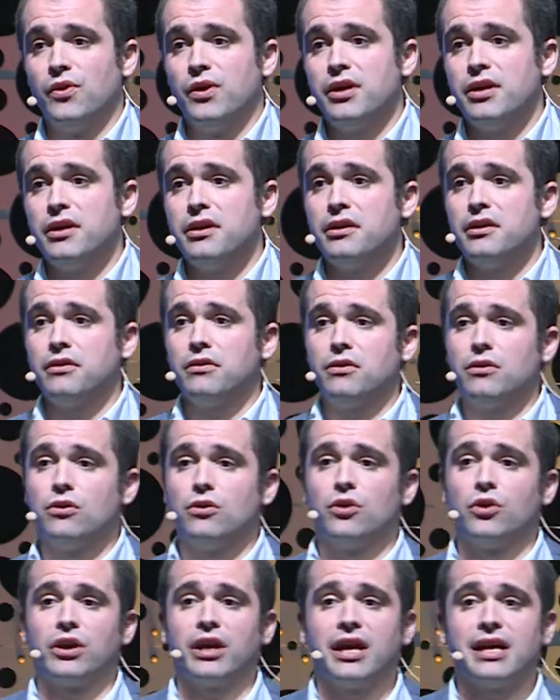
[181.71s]
there,
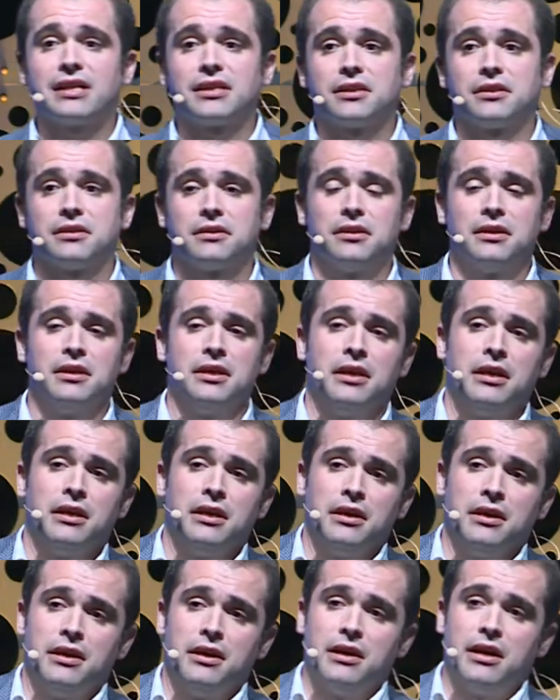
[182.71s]
or has
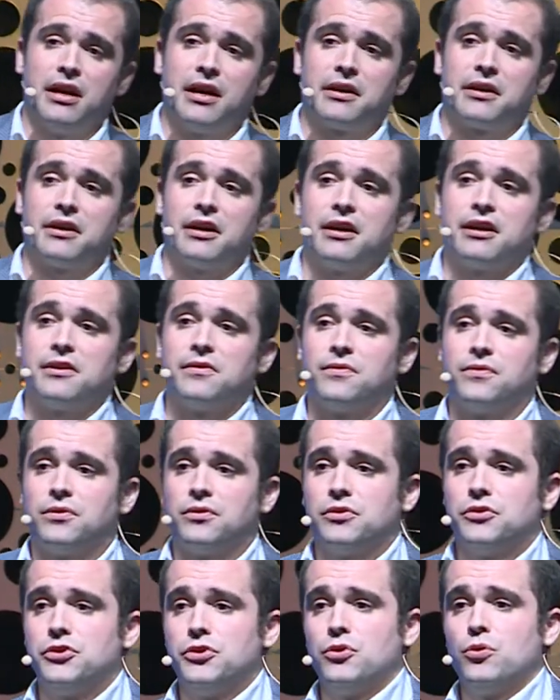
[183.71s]
arrived
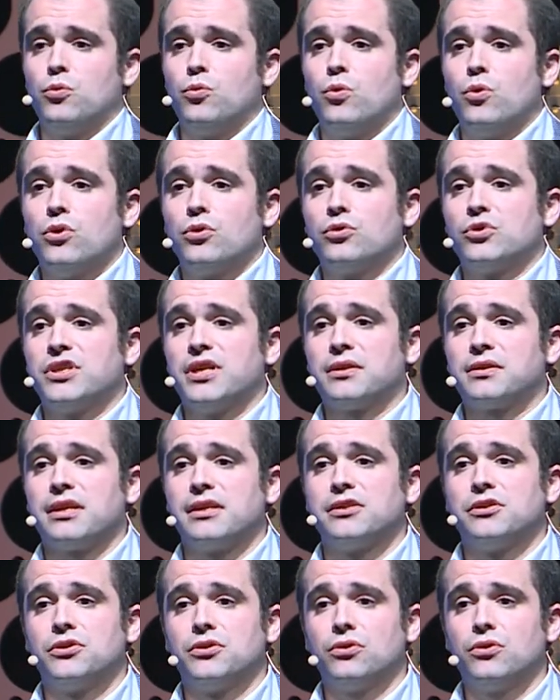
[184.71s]
to one certain
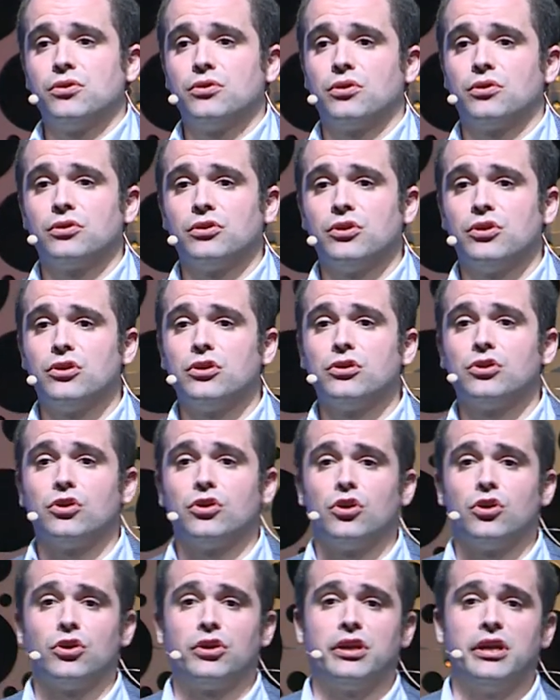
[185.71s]
zone or not,
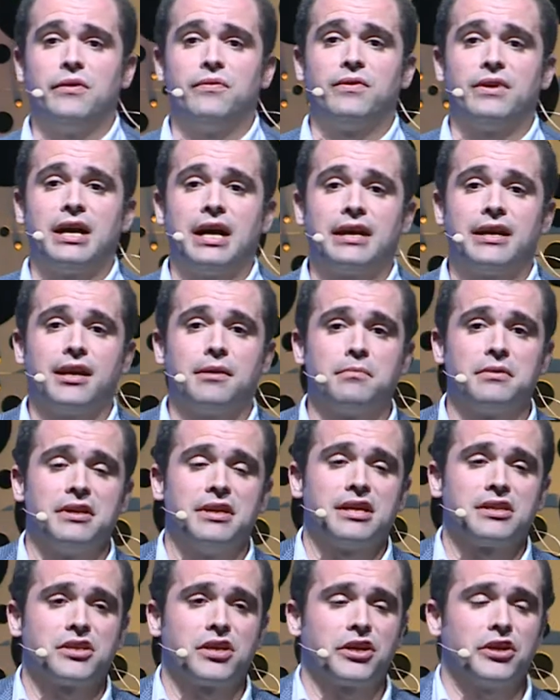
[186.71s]
or if I am in
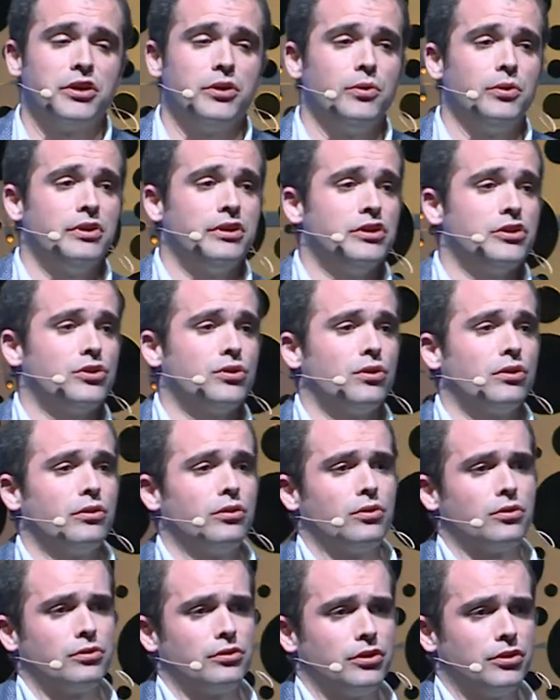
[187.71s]
a security zone
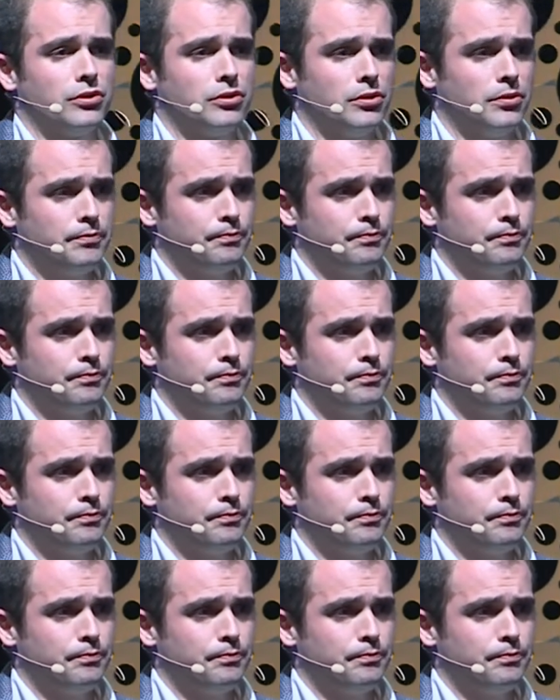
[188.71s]
or not.